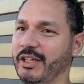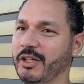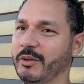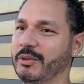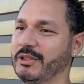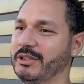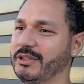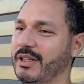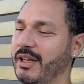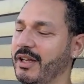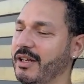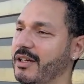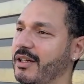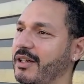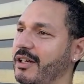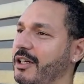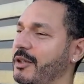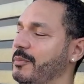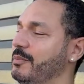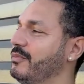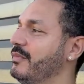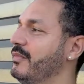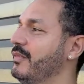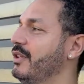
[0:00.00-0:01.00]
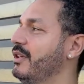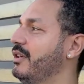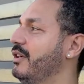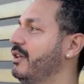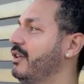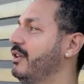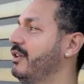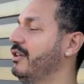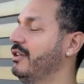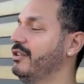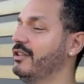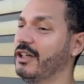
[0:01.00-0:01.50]
And it was like
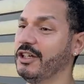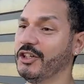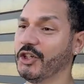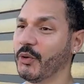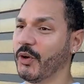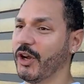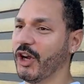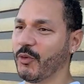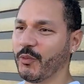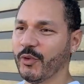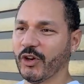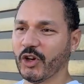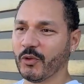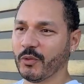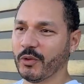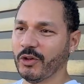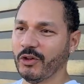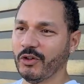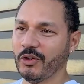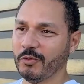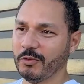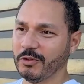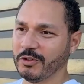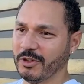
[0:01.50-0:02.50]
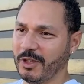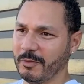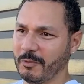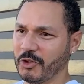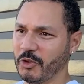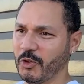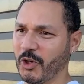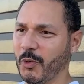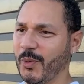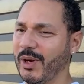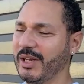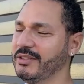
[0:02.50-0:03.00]
Underground Railroad.
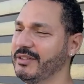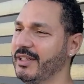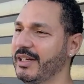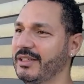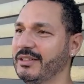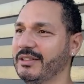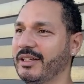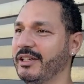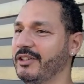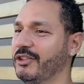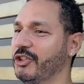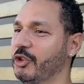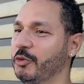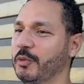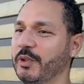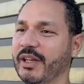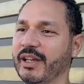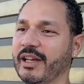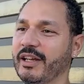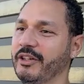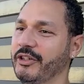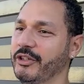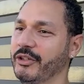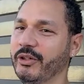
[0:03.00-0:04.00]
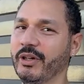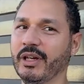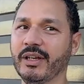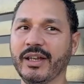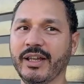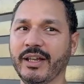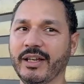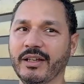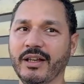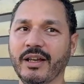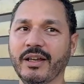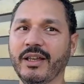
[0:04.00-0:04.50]
You know, watch that. I was like, no, we can't do it.
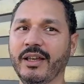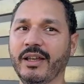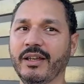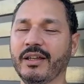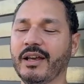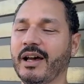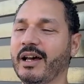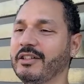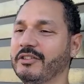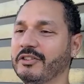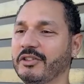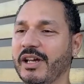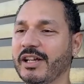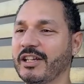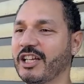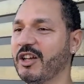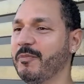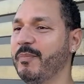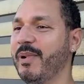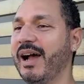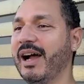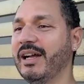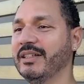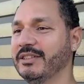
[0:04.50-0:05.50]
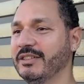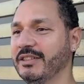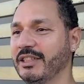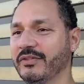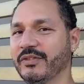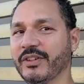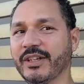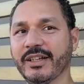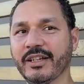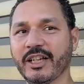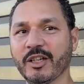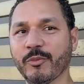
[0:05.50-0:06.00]
I can't. I just don't have the capacity
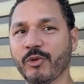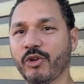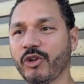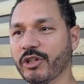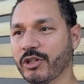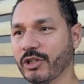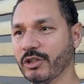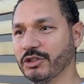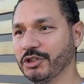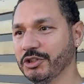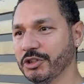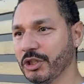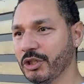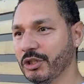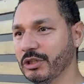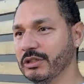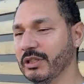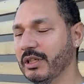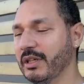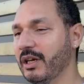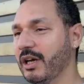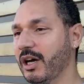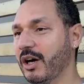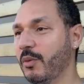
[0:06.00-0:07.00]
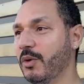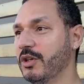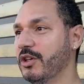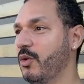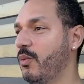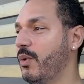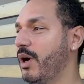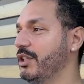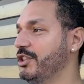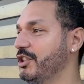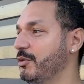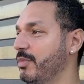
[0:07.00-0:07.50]
for any more of those shows. I want to
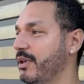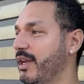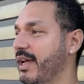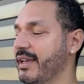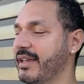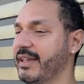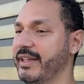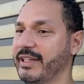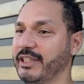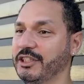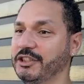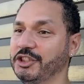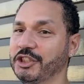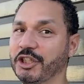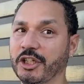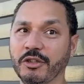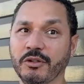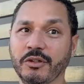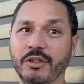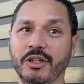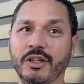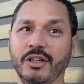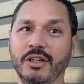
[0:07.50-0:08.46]
watch a Black King show.